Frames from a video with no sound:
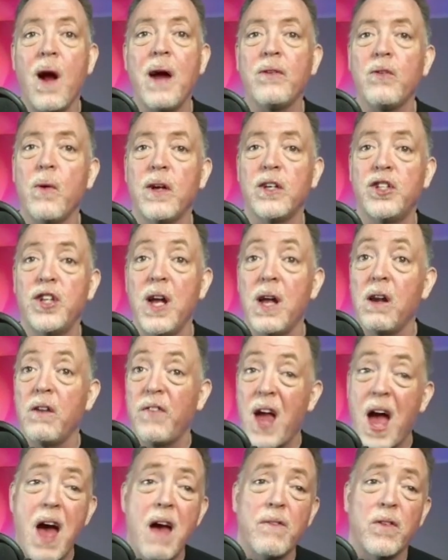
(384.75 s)
to our channel if
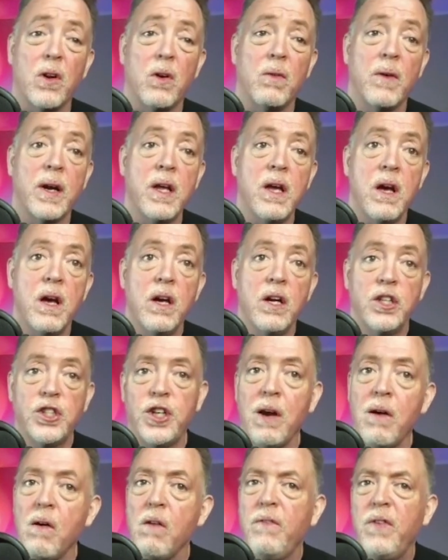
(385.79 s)
you haven't already.
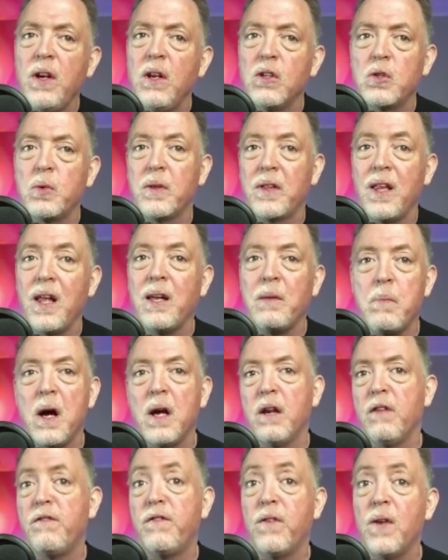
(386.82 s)
Share our videos with
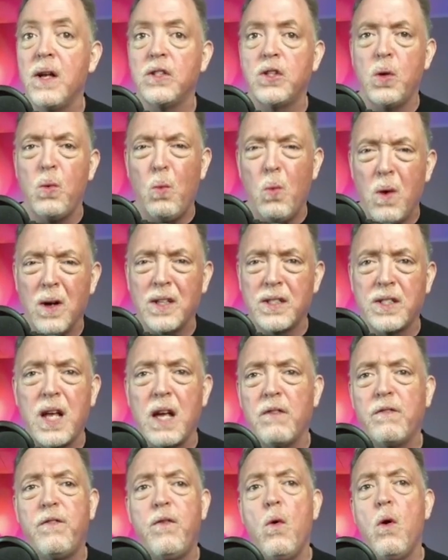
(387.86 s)
like-minded friends who want to stay
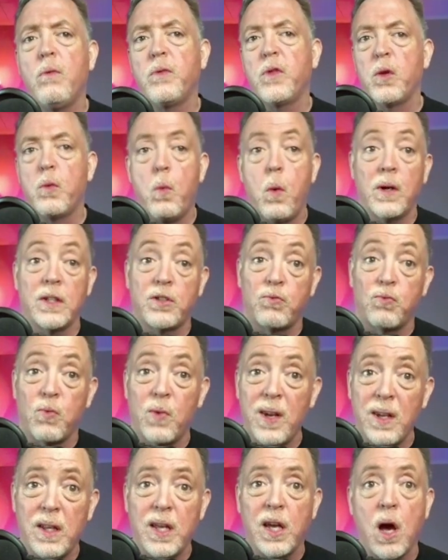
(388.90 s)
informed with what's
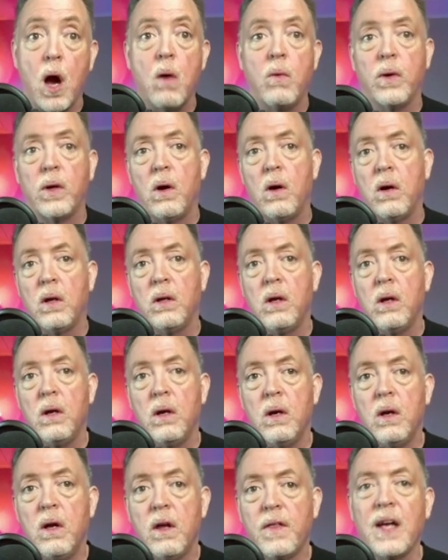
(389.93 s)
really going on.
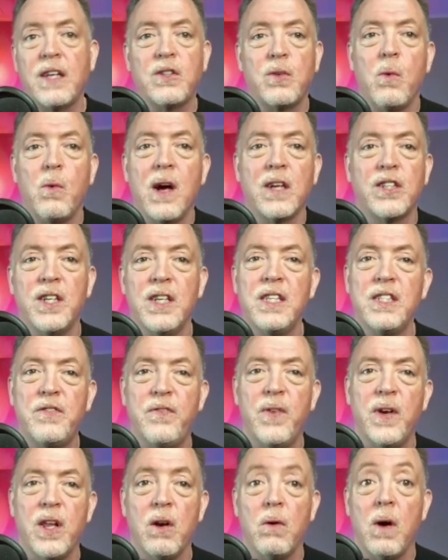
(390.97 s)
Thanks for watching this
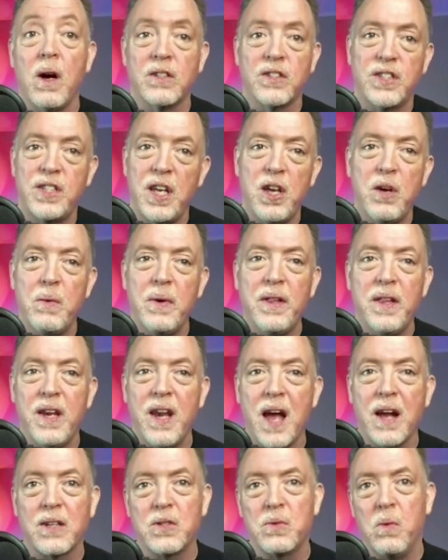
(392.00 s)
video. I'll see you in the
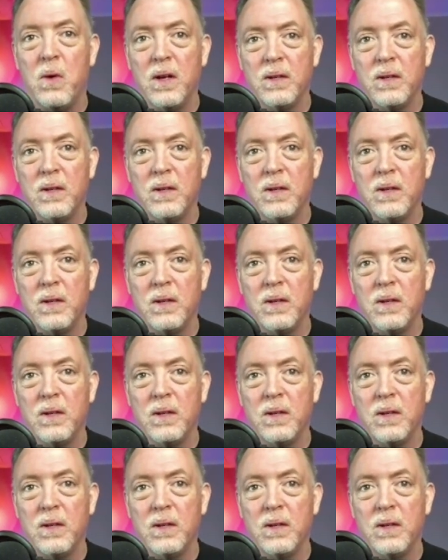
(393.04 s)
next one.